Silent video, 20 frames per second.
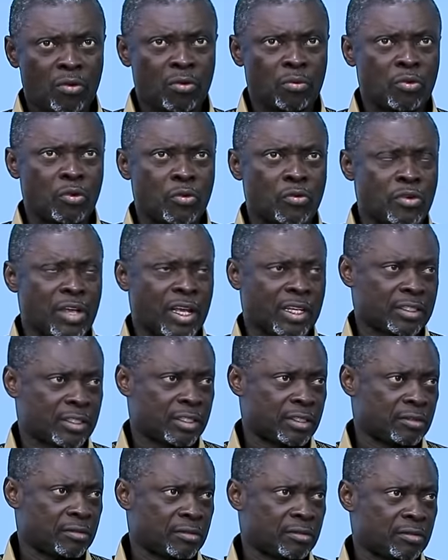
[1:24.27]
move,
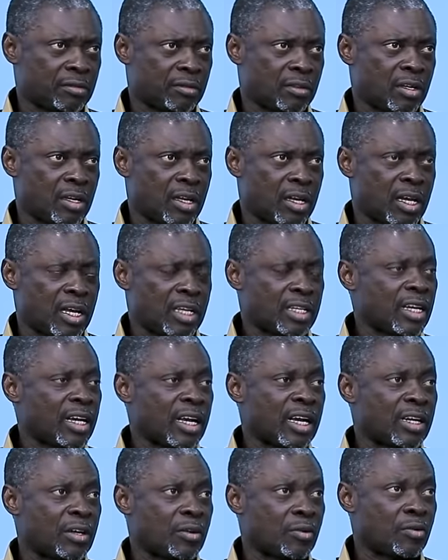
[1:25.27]
yes. And your
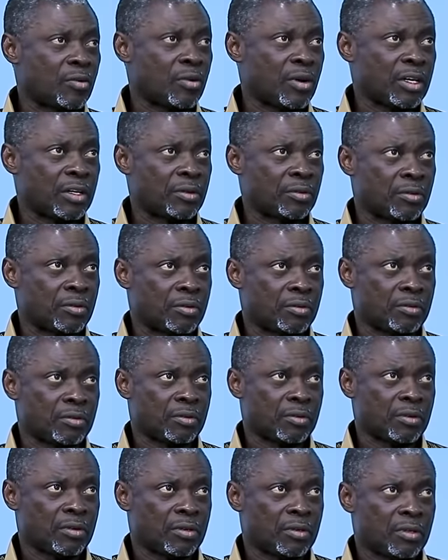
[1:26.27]
gun corner walk.
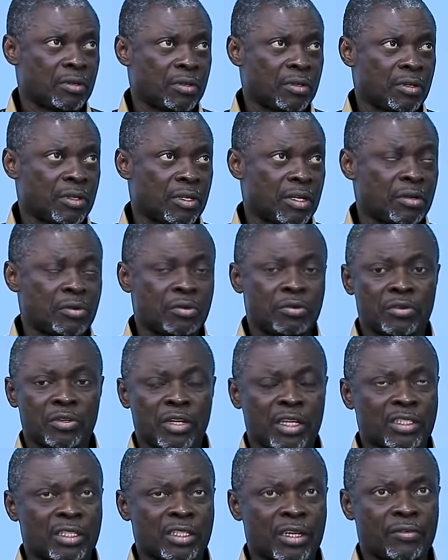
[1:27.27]
We
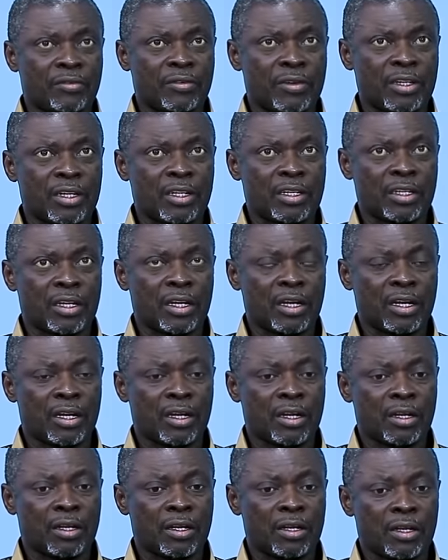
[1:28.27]
are suffering
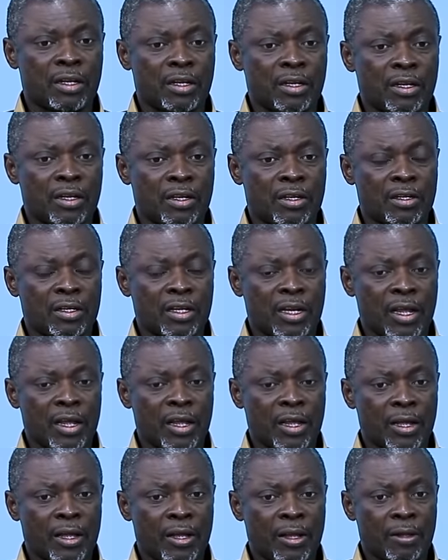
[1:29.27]
na
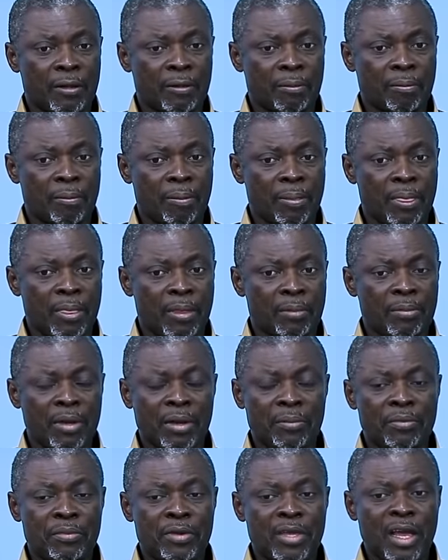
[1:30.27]

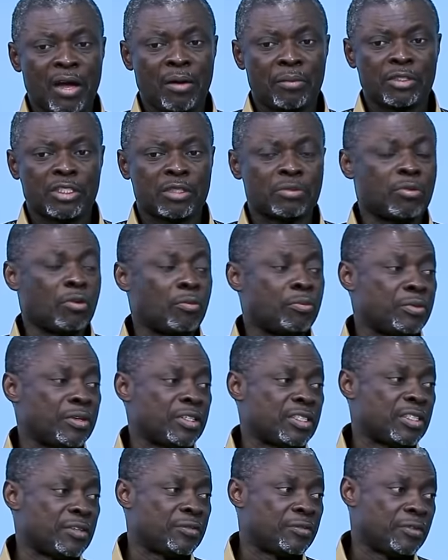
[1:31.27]
baby. I'm not more
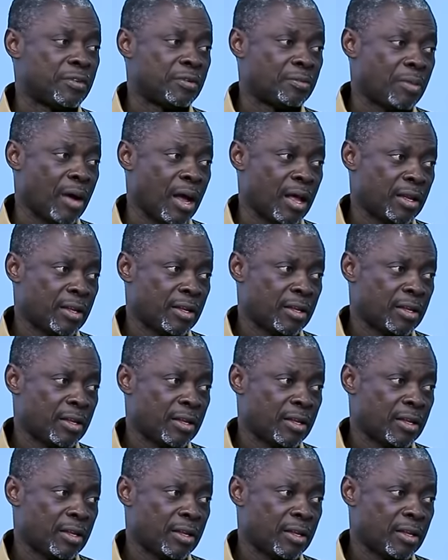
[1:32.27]
pretty free bar.